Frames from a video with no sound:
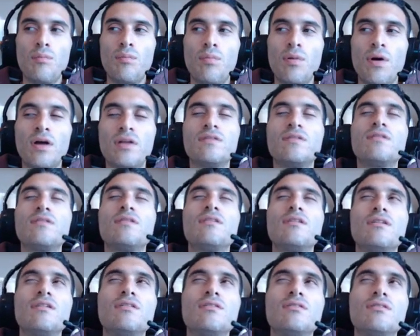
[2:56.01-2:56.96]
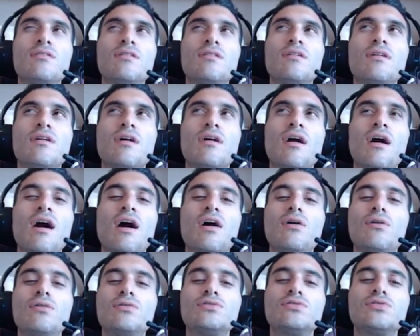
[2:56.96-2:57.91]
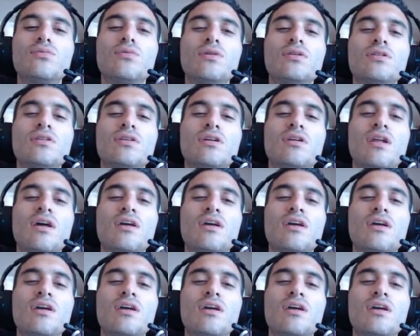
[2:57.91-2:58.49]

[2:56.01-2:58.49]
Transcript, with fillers: But I also wonder,